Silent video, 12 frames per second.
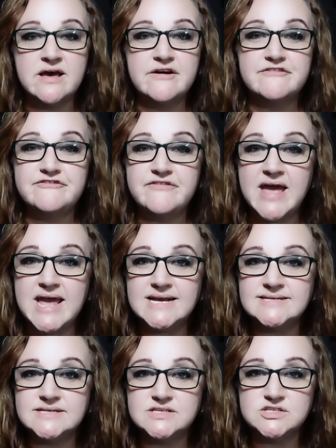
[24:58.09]

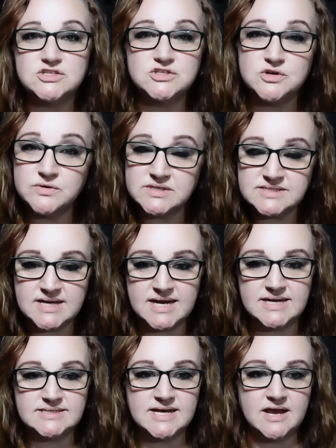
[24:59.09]
feigned suicide
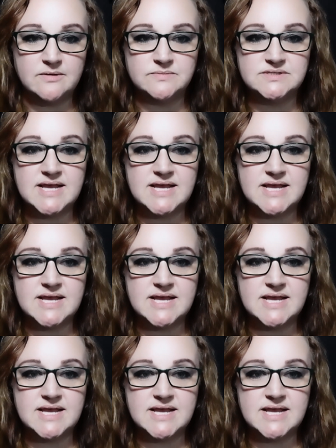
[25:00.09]
attempts,